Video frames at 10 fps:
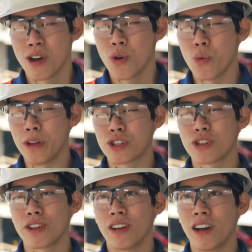
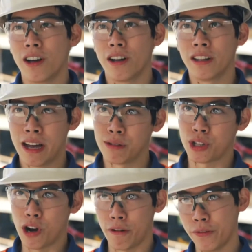which
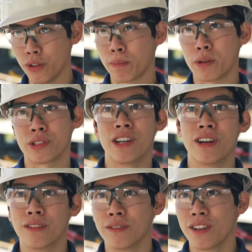allows our field
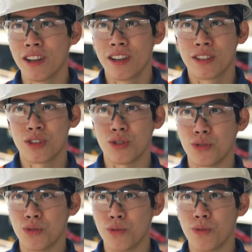personnel
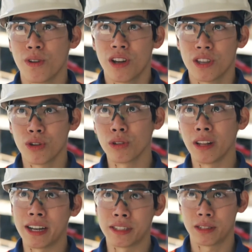to
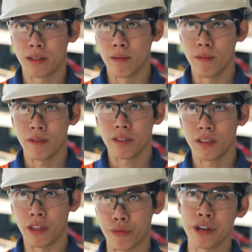utilize
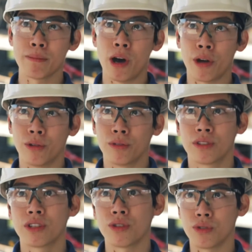the 3D model
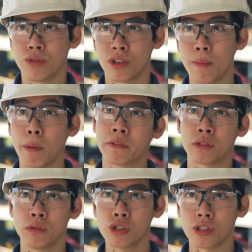to come up with
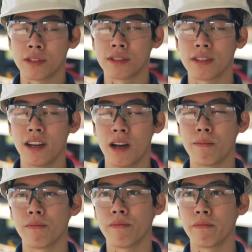solutions.
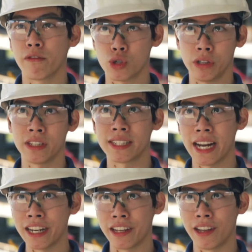Virtually
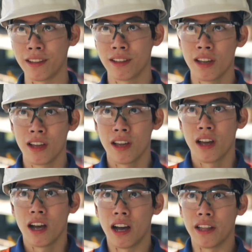designing it,
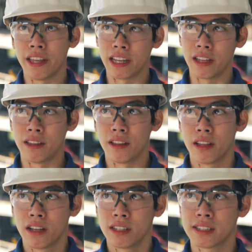they can
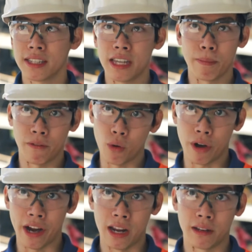see it
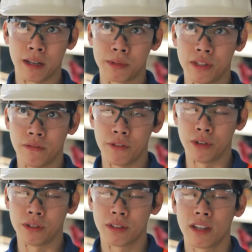beforehand, it comes to the
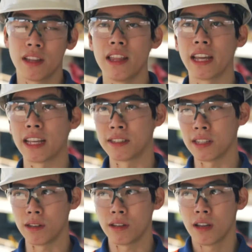field, and they can
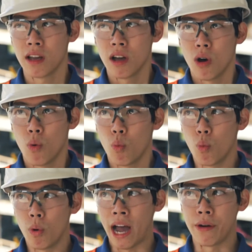see
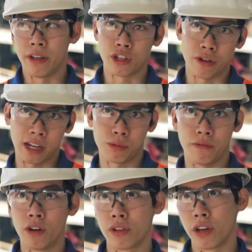how it interacts
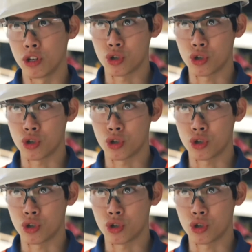with all the other